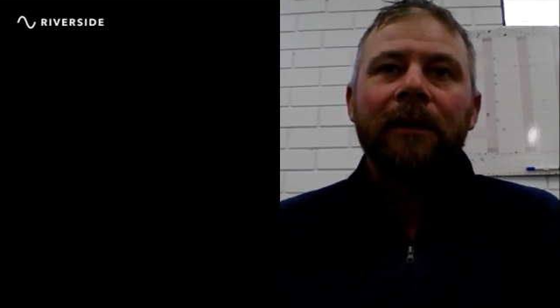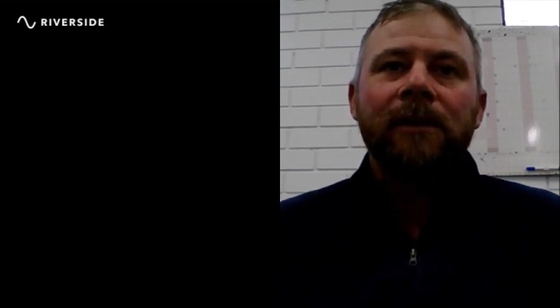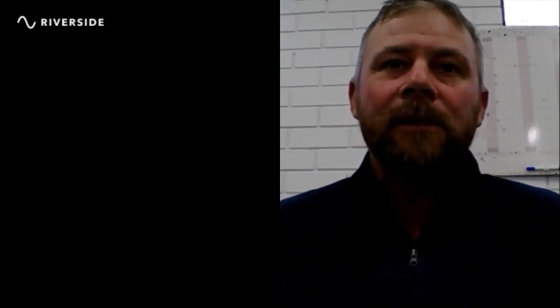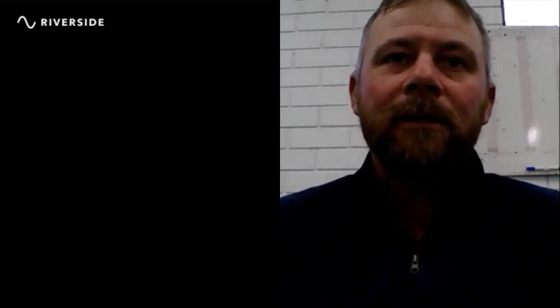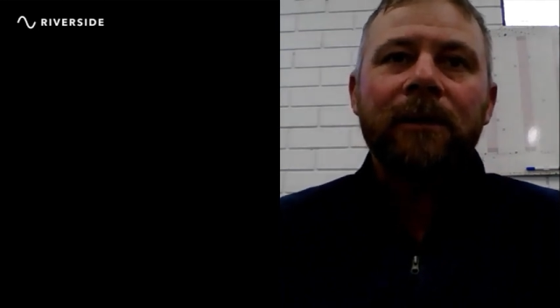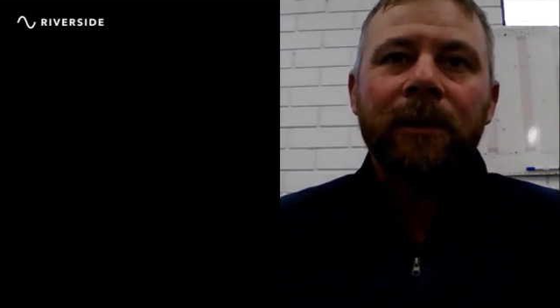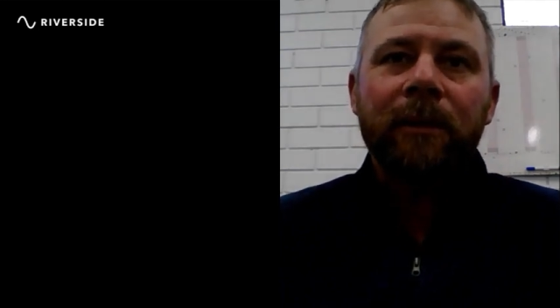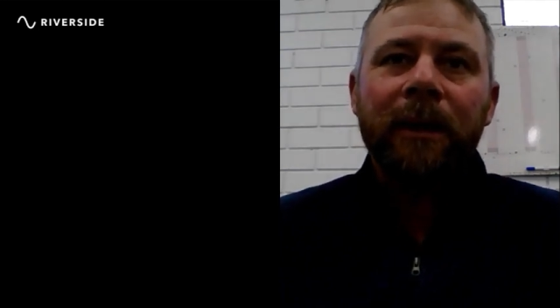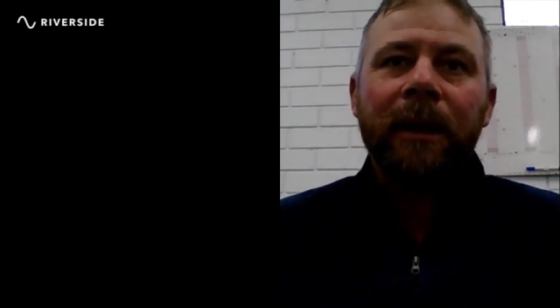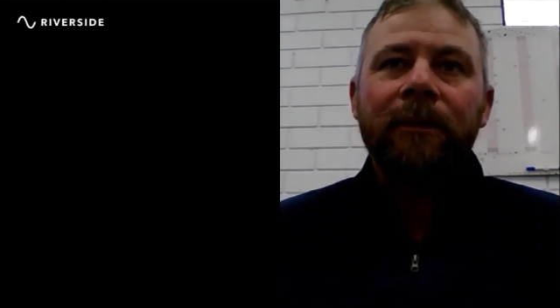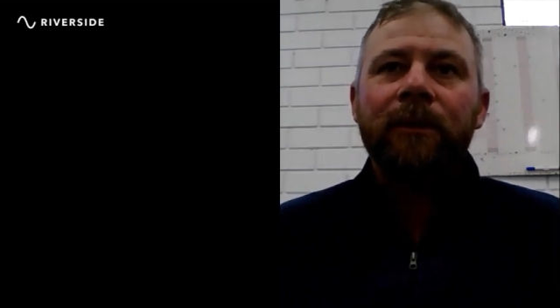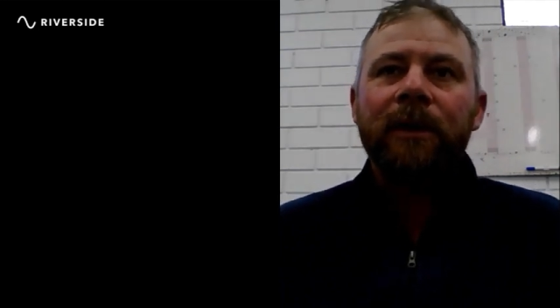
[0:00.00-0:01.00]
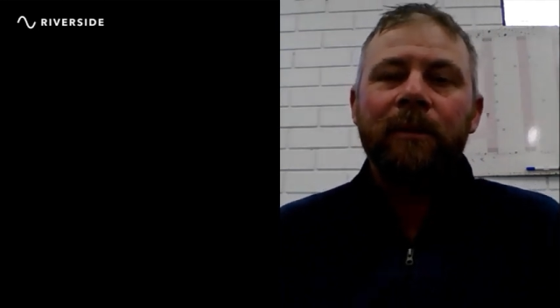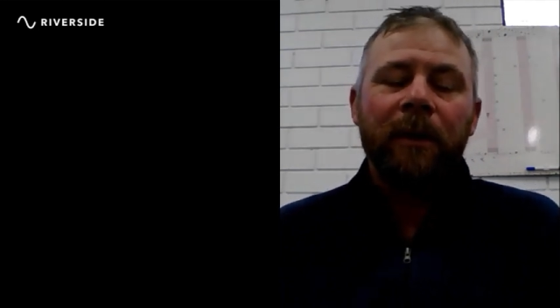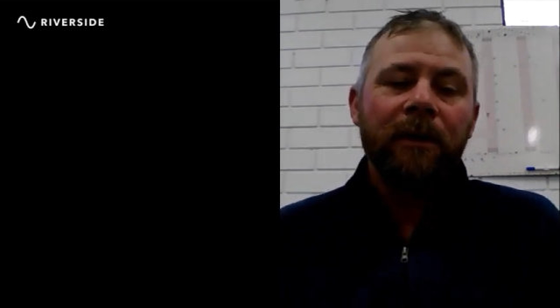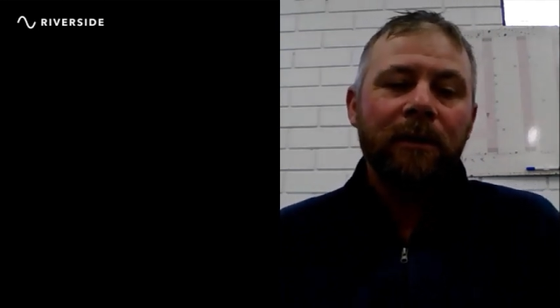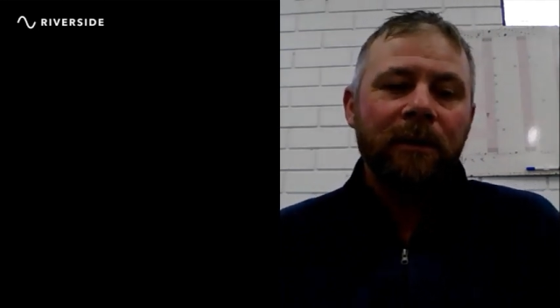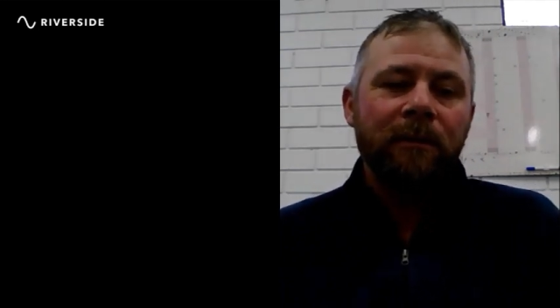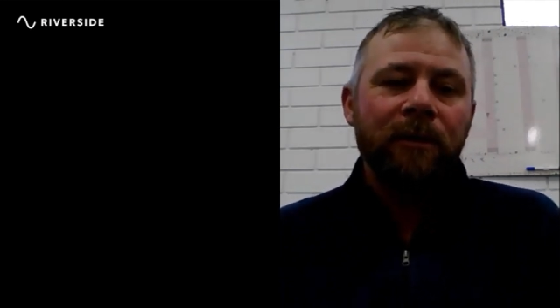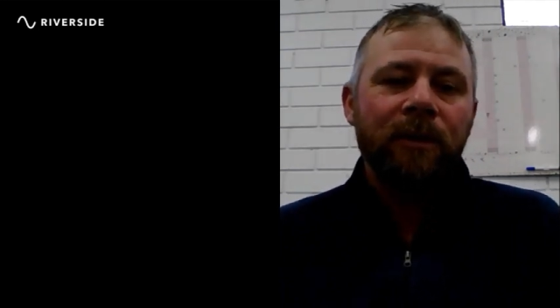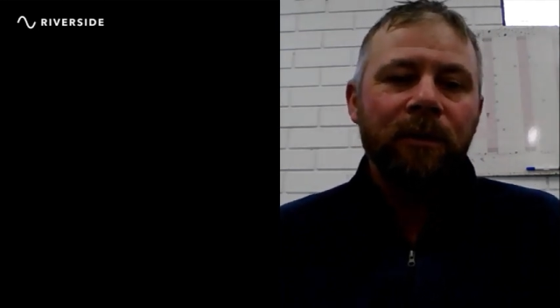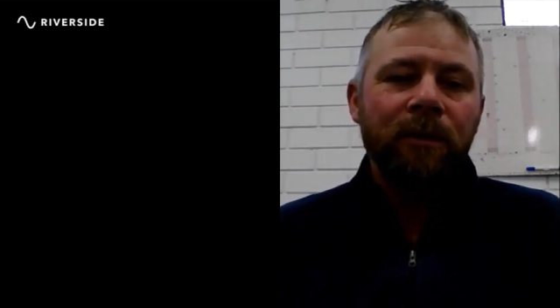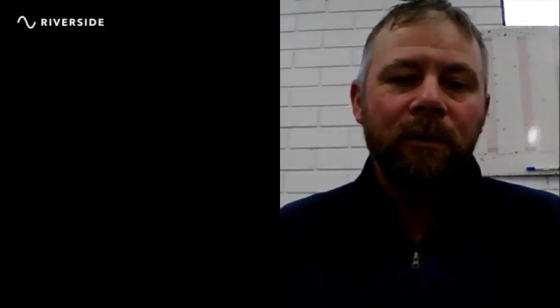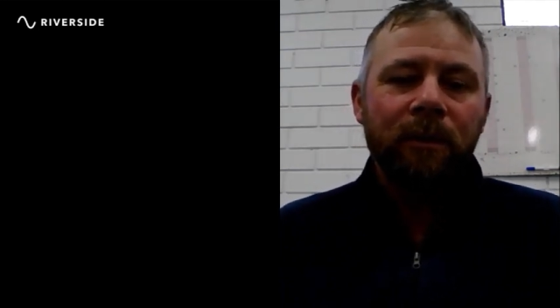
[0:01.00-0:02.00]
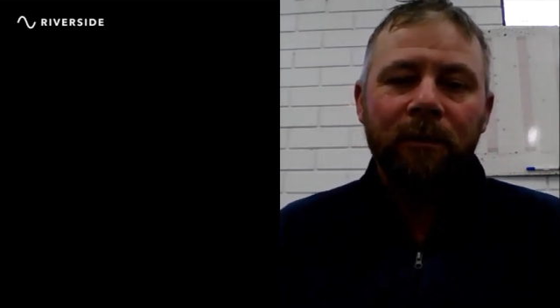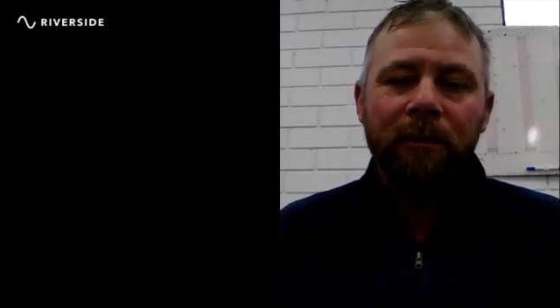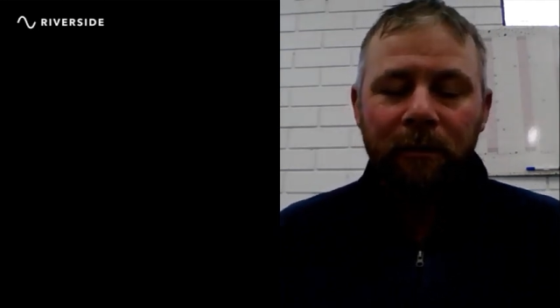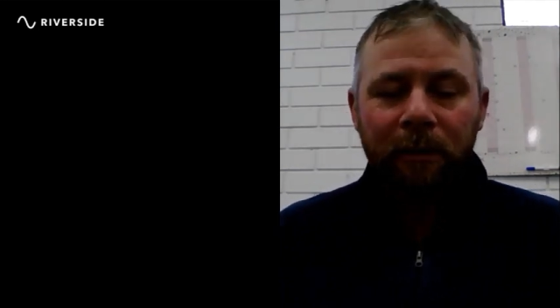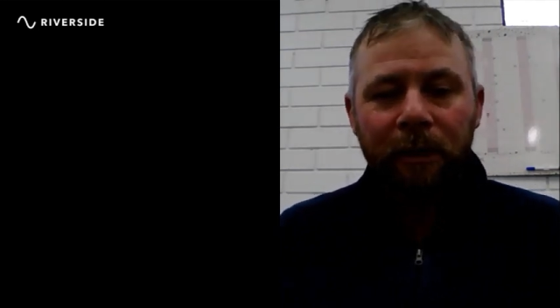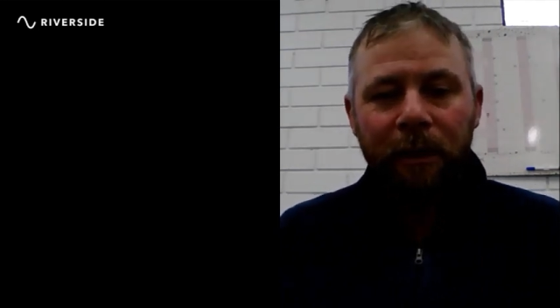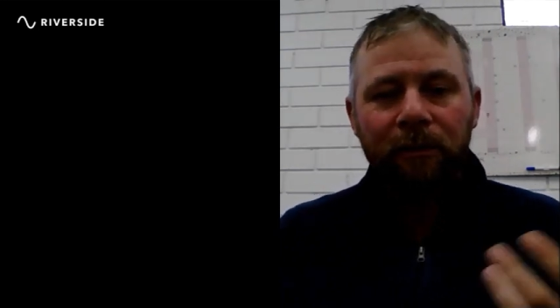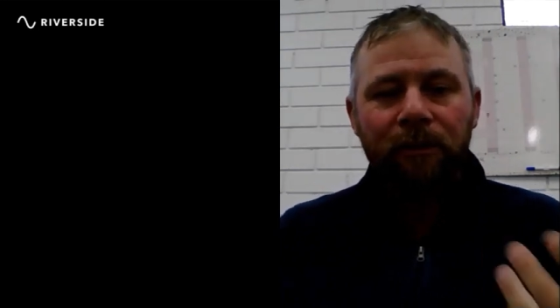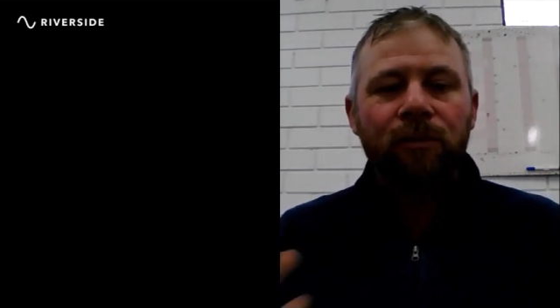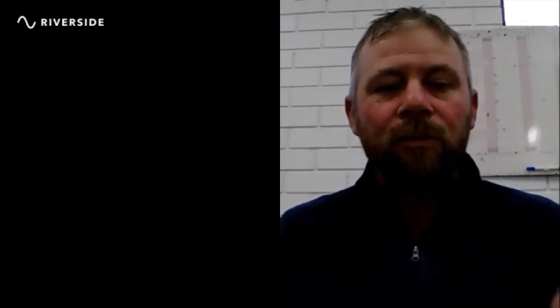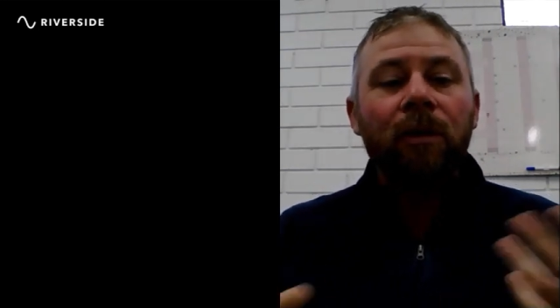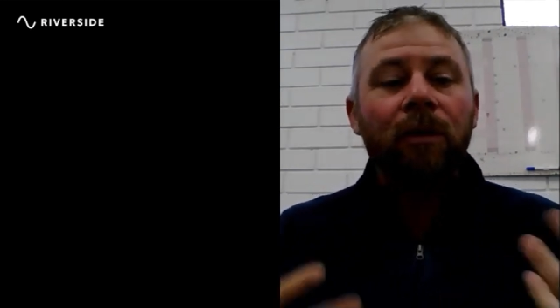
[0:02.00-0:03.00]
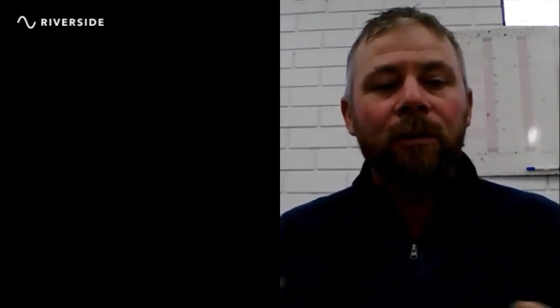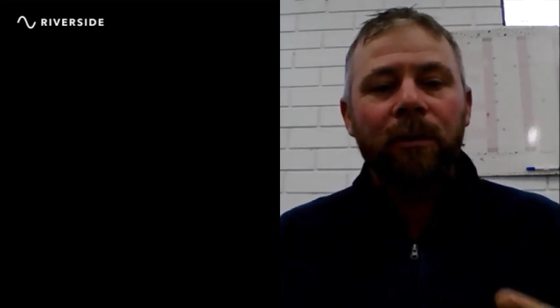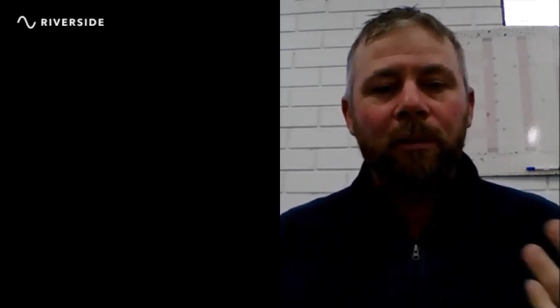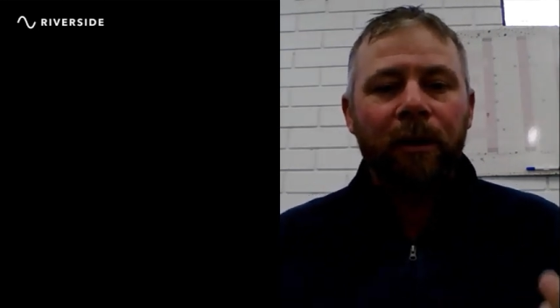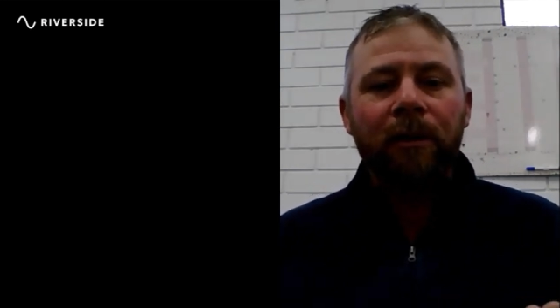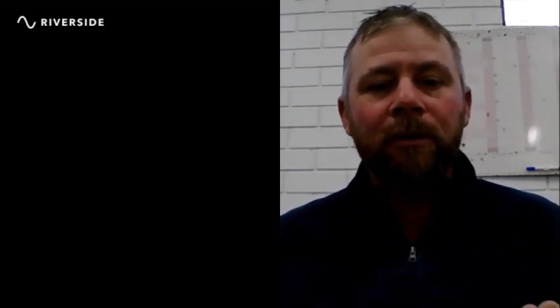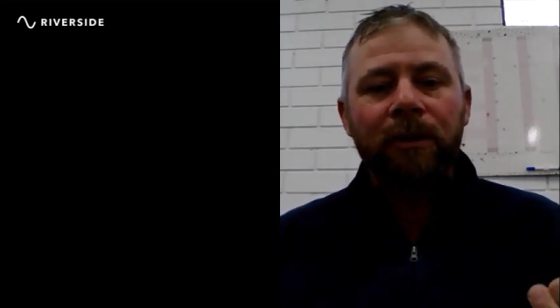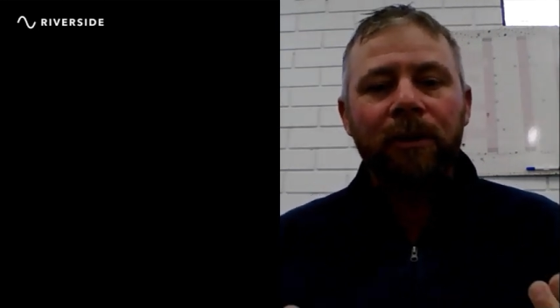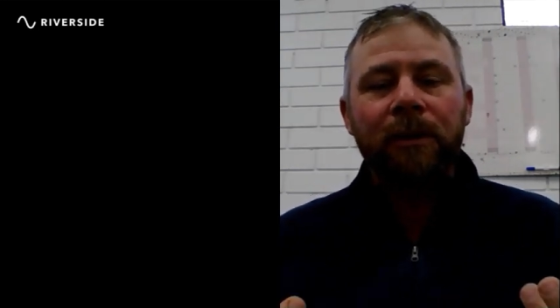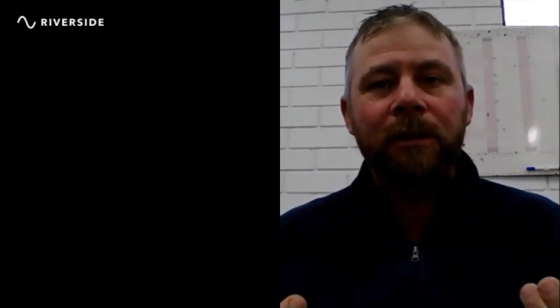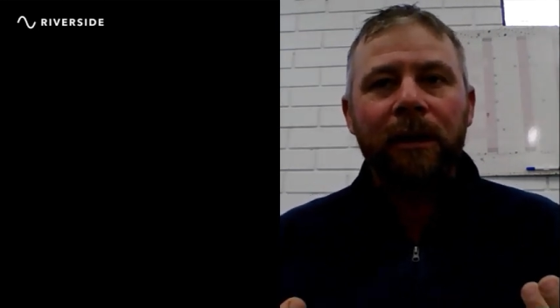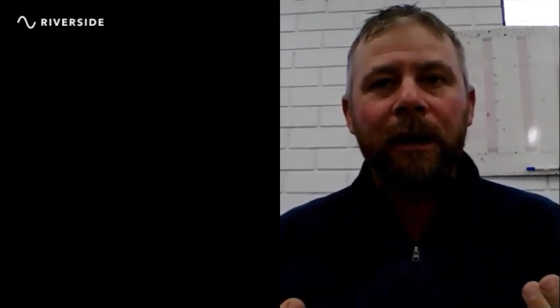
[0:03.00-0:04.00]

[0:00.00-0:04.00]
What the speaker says: So we have to expose them to, stronger approaches